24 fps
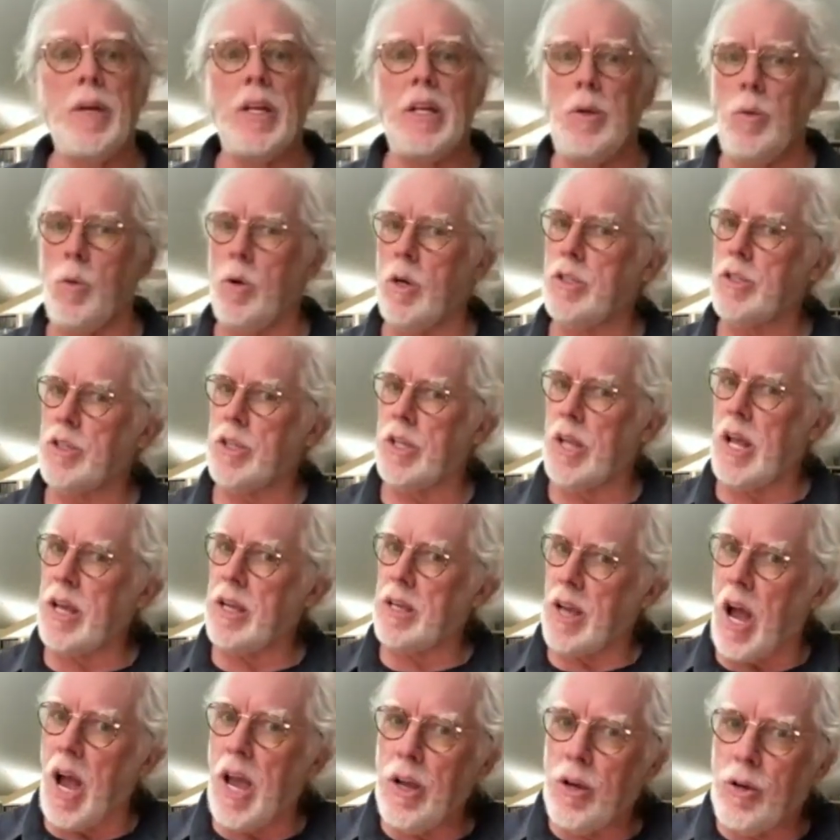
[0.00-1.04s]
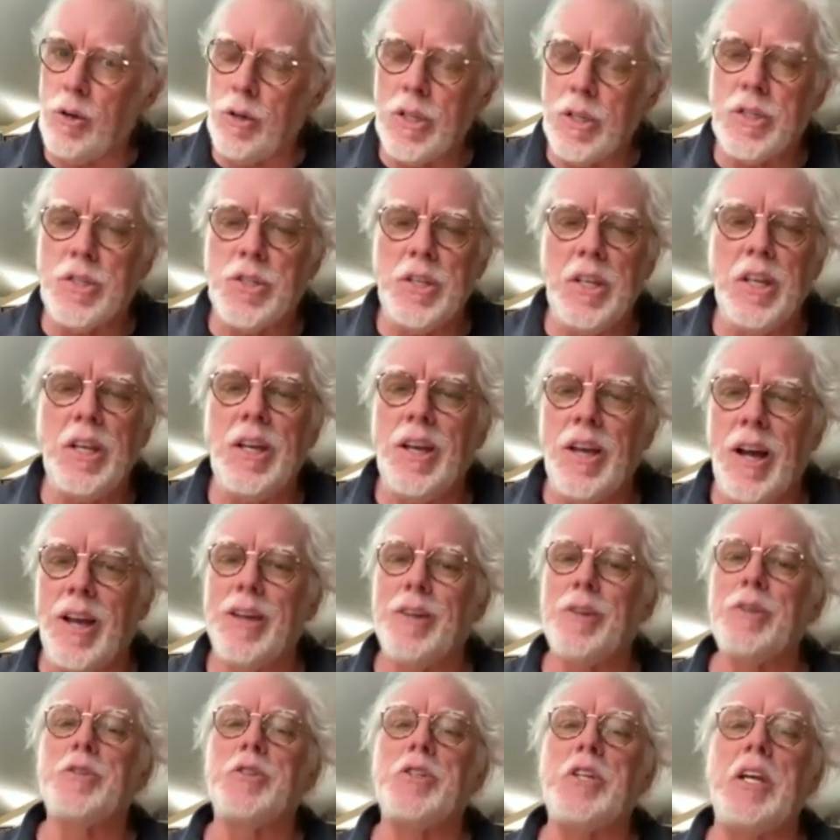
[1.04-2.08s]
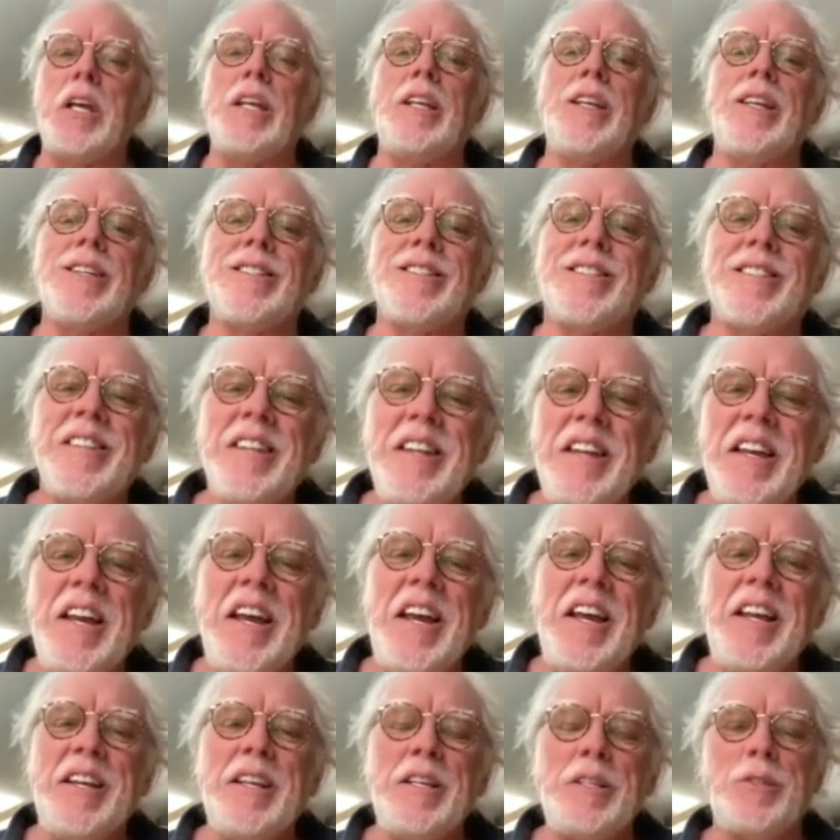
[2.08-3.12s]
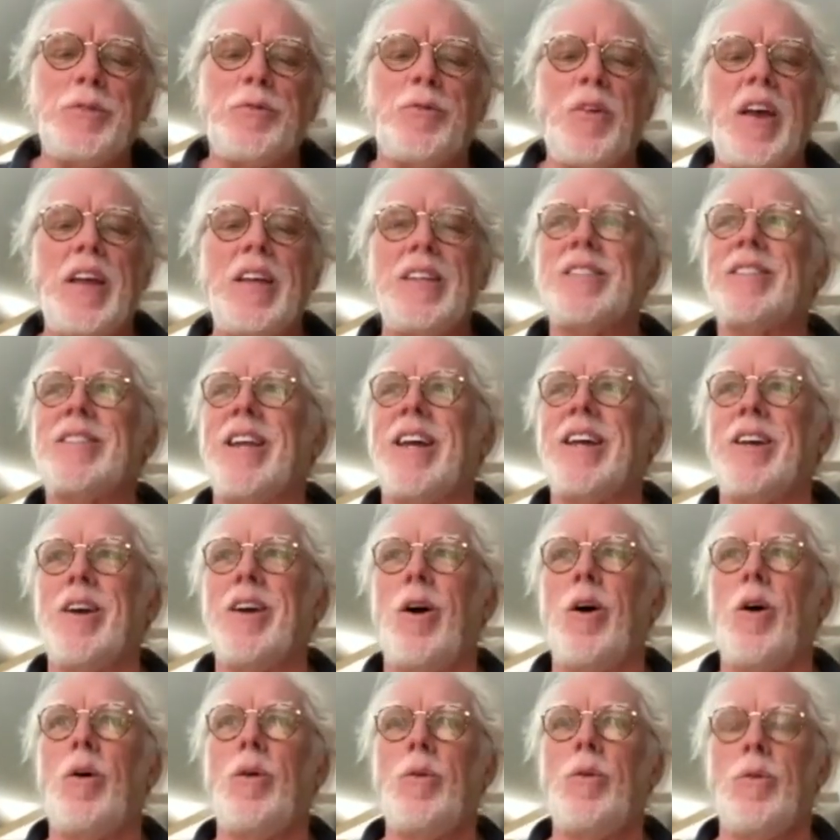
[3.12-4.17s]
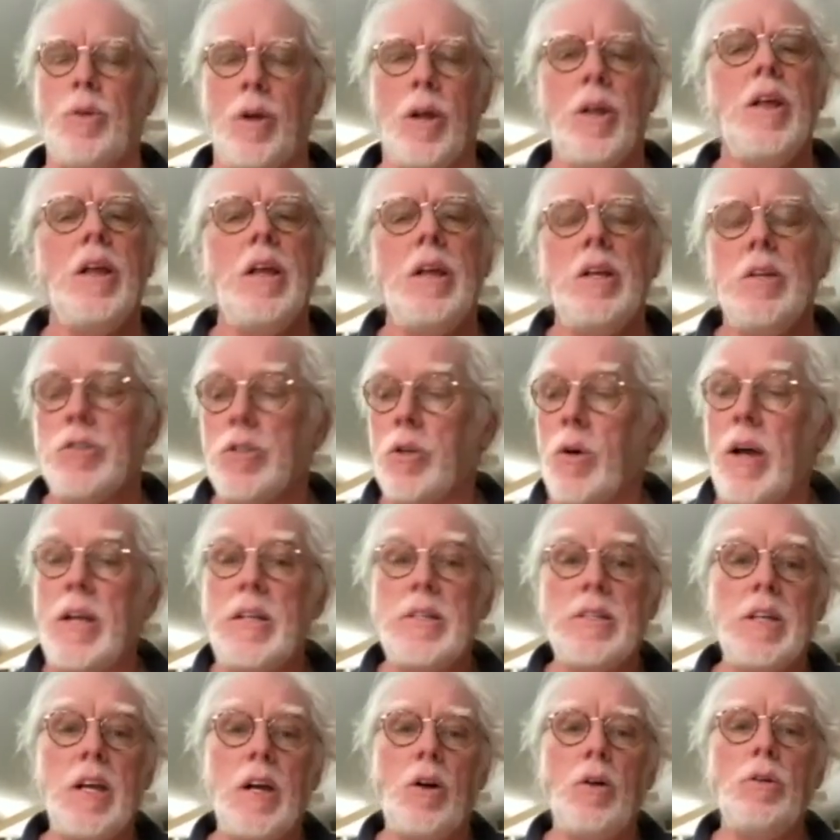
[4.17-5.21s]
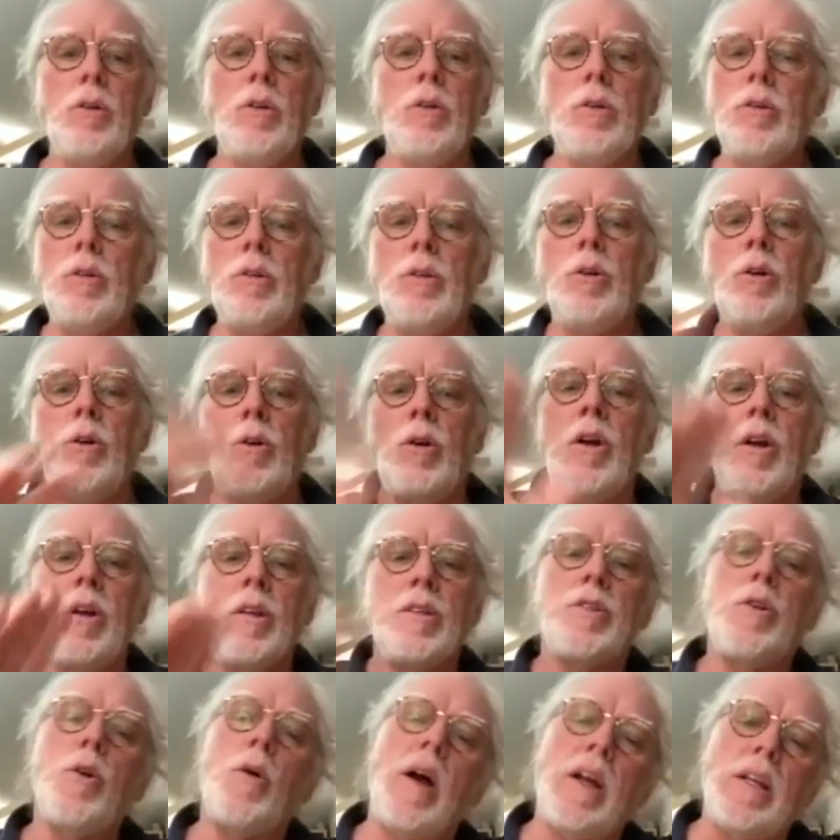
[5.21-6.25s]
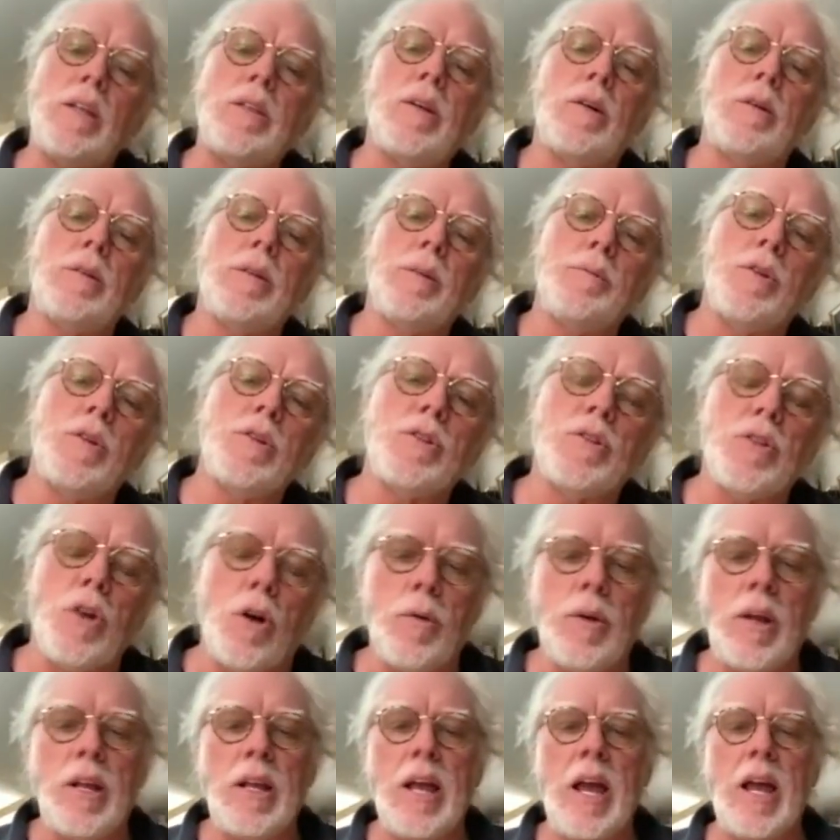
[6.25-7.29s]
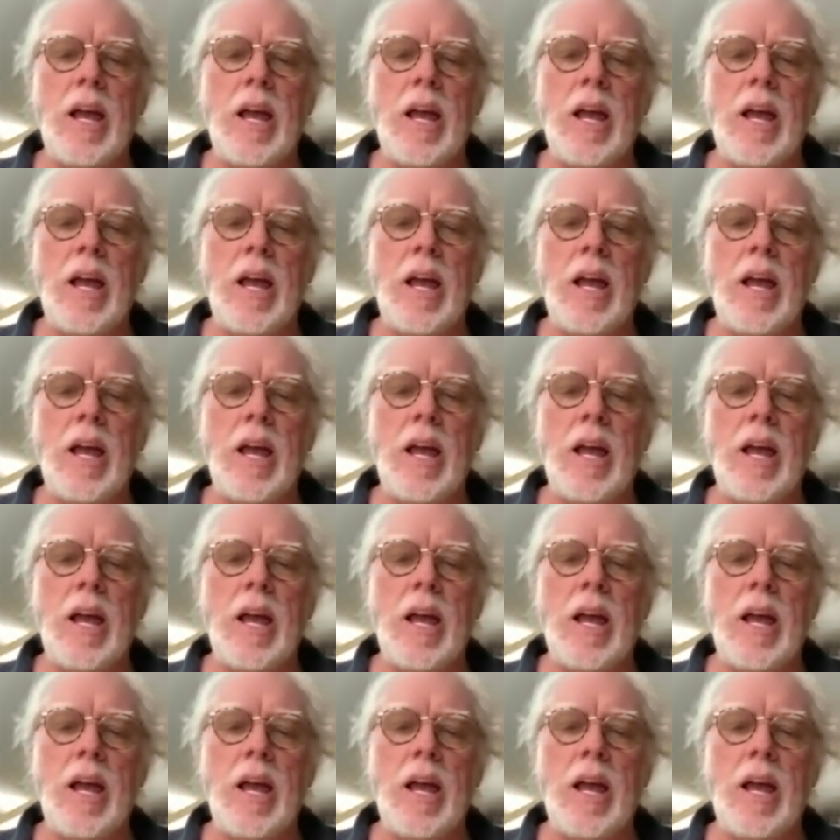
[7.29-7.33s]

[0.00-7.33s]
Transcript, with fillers: but he was, I could see, I could see in his That's in his face. One. So I said, "Oh no, no, no!" So I told him the story,